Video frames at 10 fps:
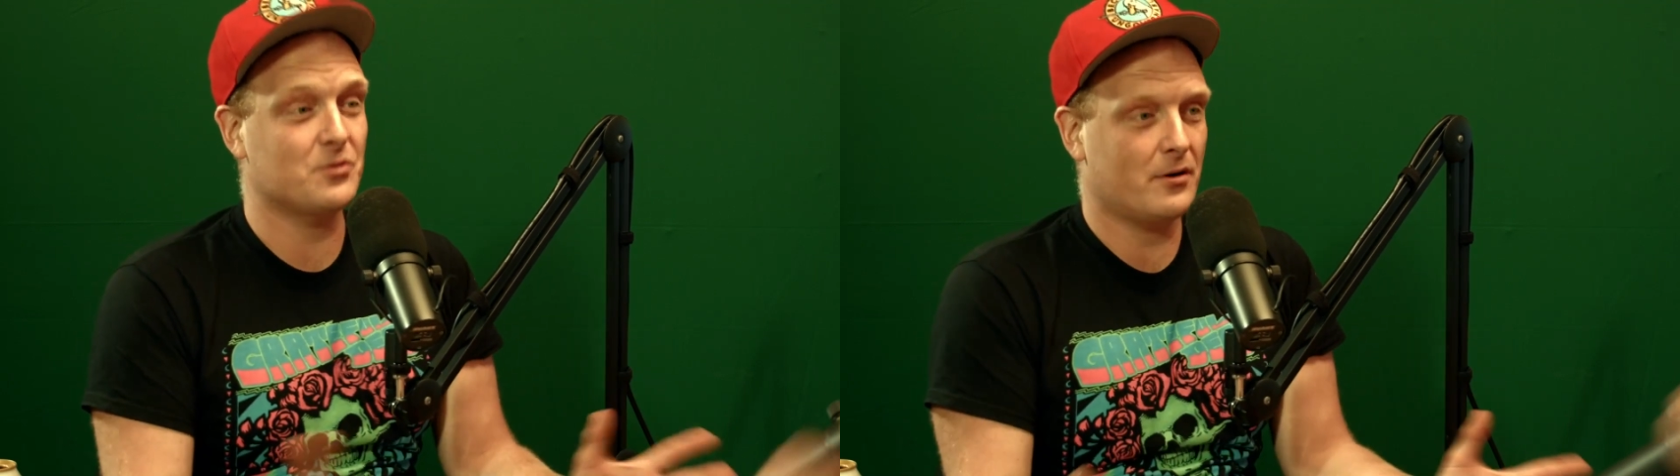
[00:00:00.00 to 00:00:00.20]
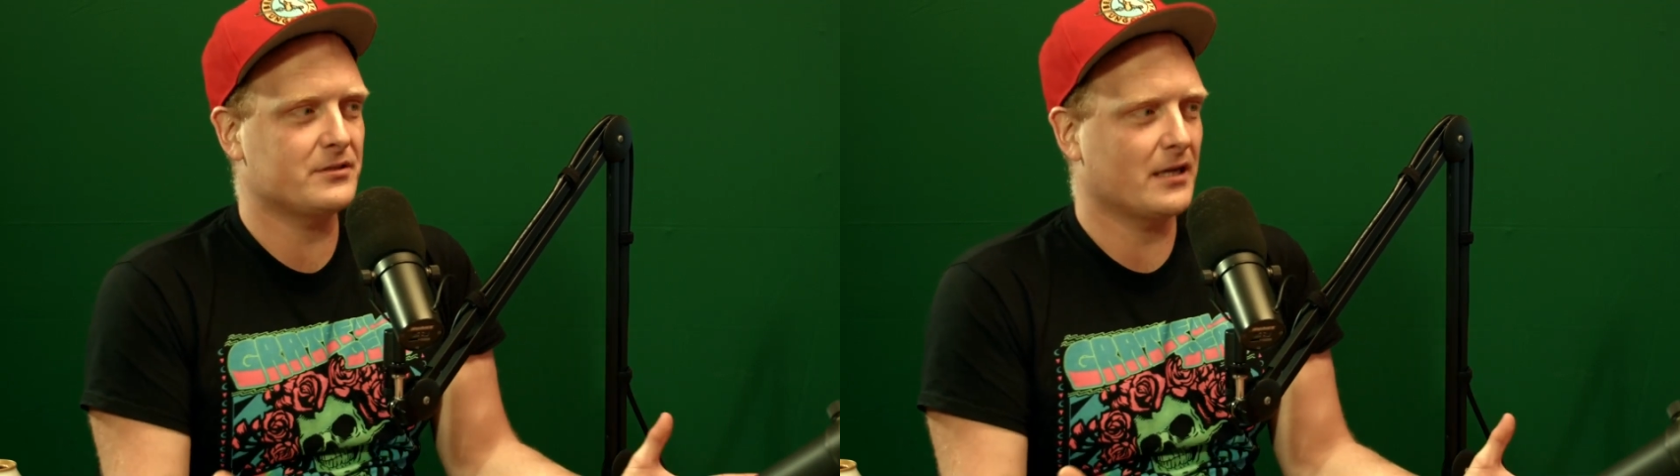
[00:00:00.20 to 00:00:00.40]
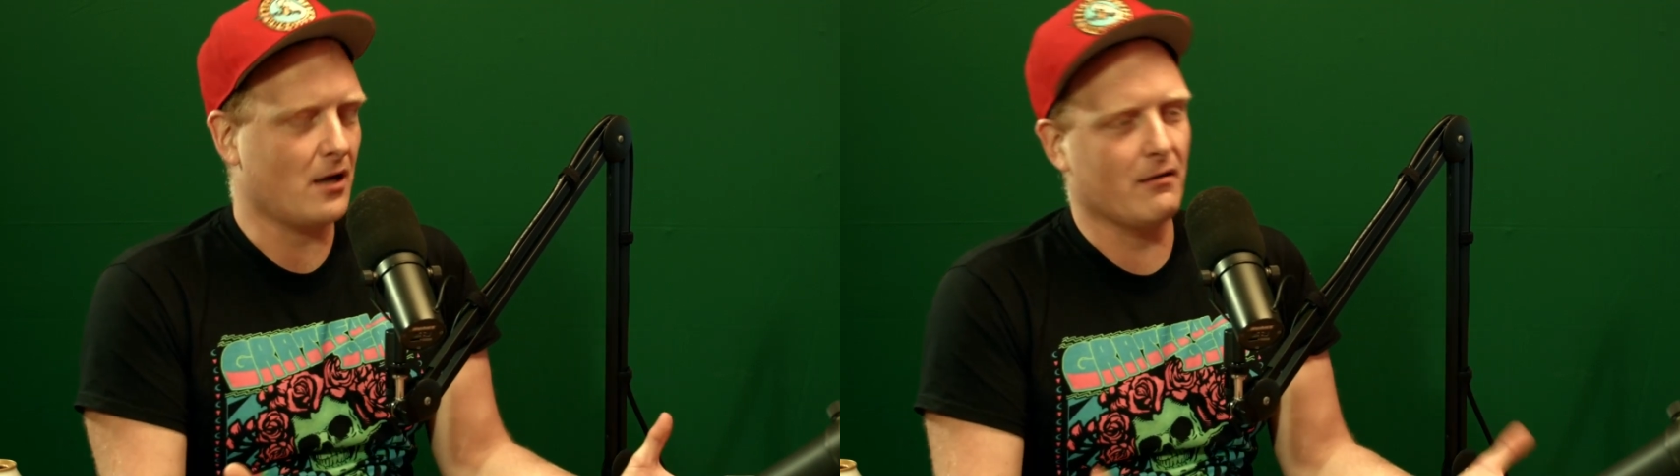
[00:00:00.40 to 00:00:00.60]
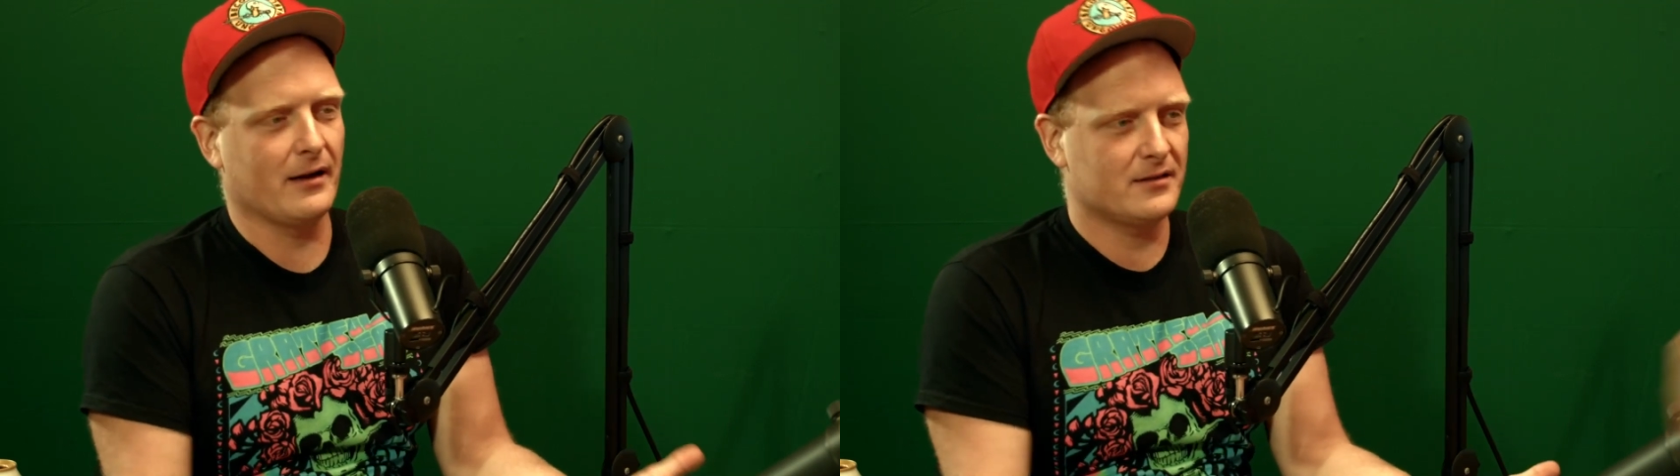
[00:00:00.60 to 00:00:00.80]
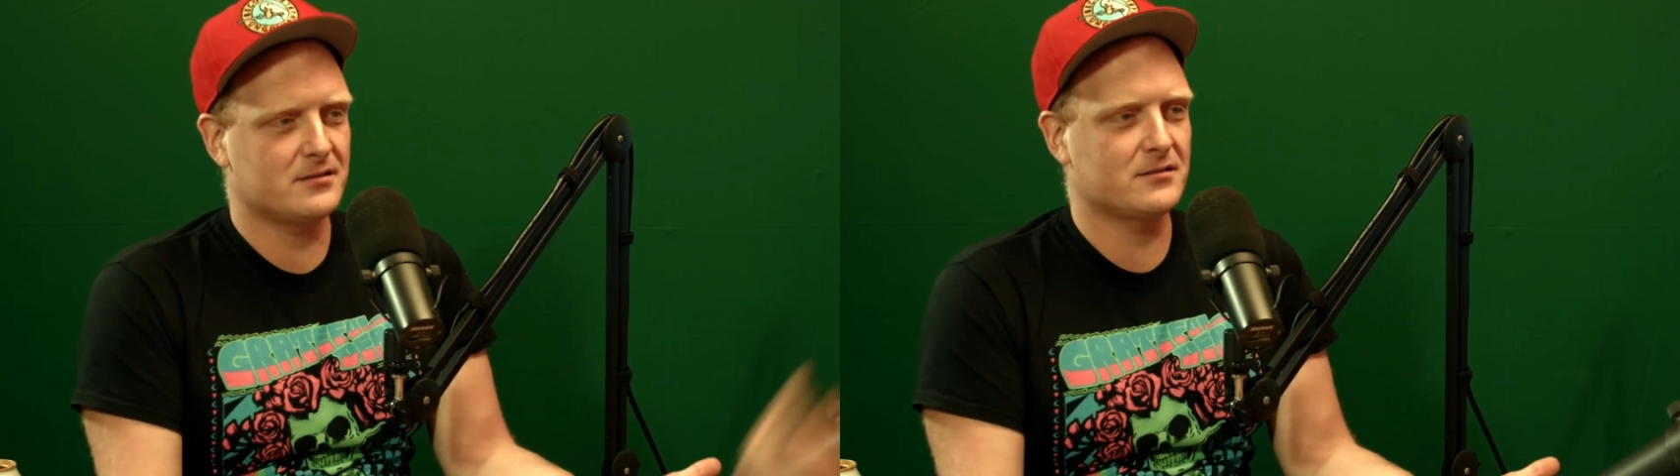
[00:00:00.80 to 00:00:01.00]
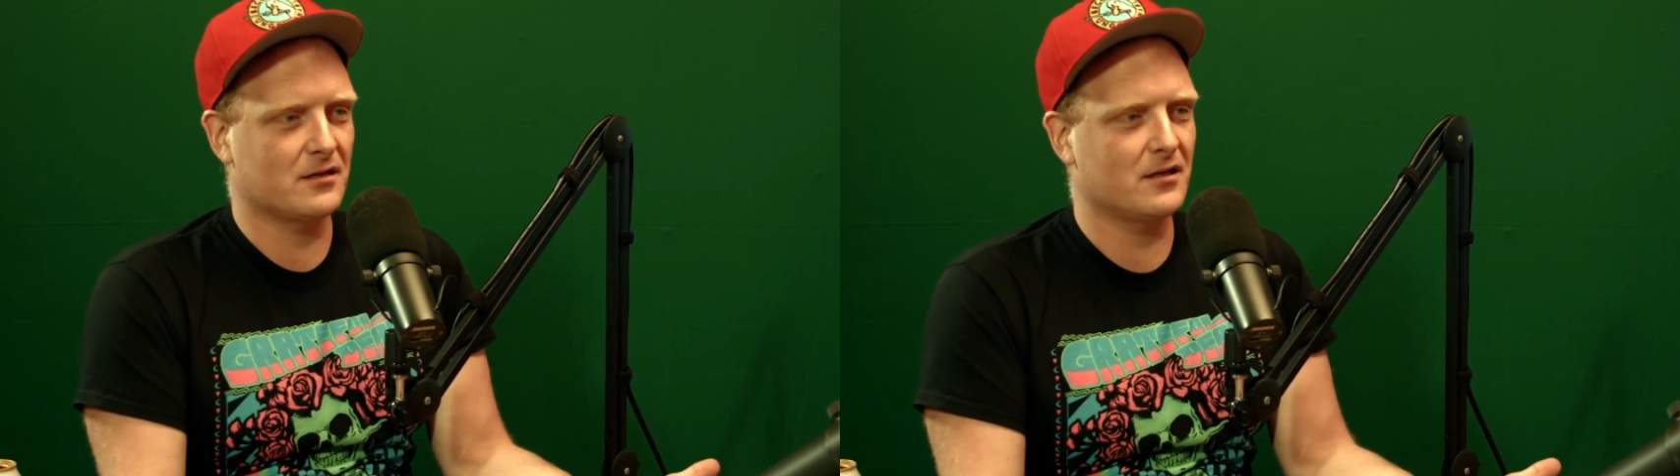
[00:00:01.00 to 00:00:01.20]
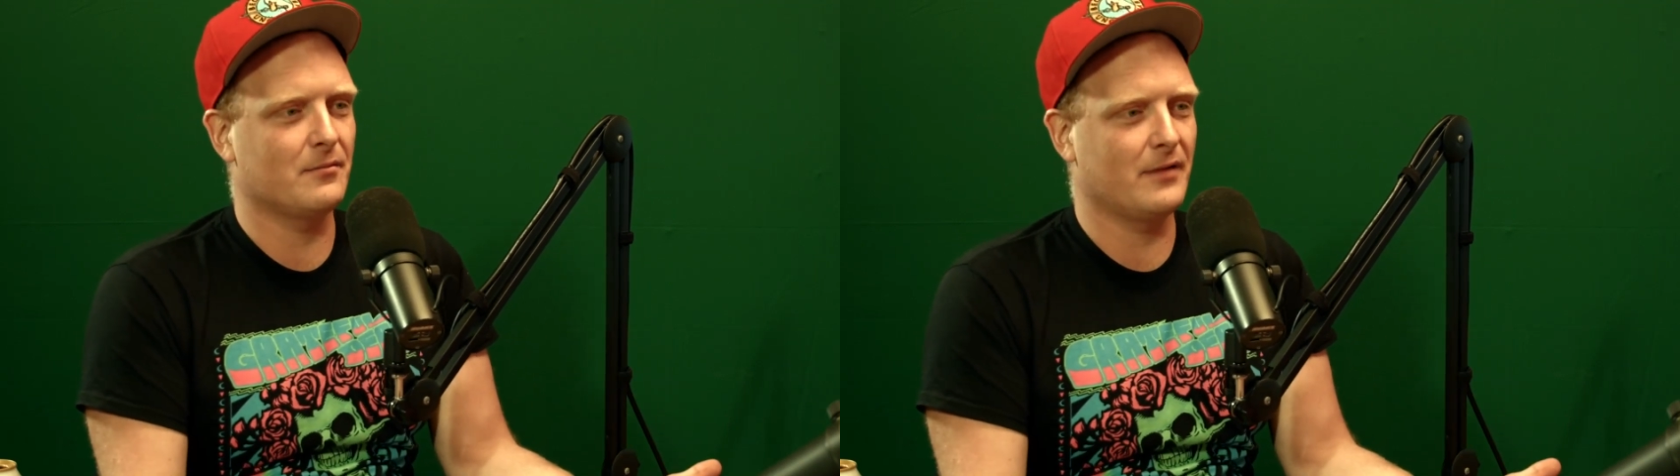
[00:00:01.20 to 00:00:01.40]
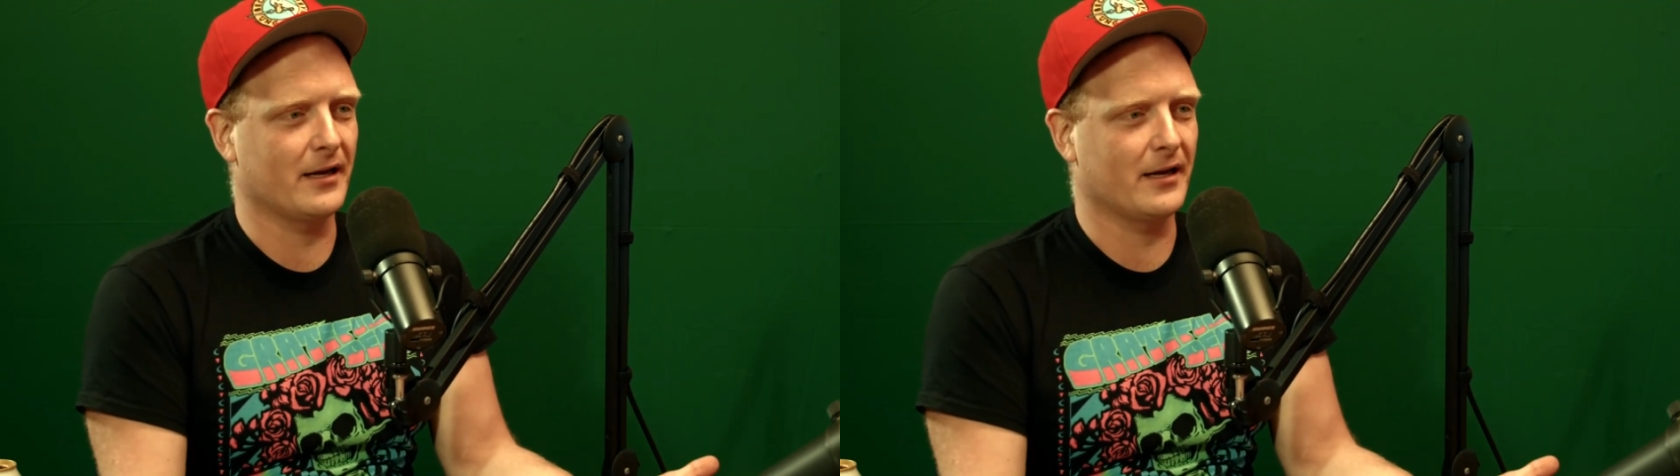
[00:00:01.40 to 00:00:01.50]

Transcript: So I was like, all right, this isn't going to